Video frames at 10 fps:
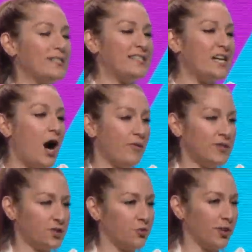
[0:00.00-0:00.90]
see on the
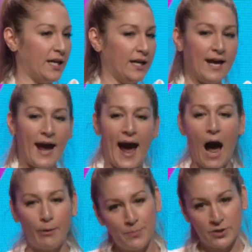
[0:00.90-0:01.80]
screen,
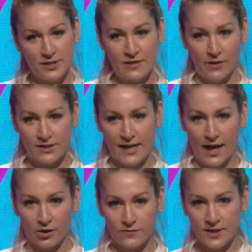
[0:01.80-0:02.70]
how we perceive
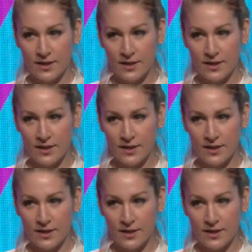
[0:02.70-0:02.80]
ourselves,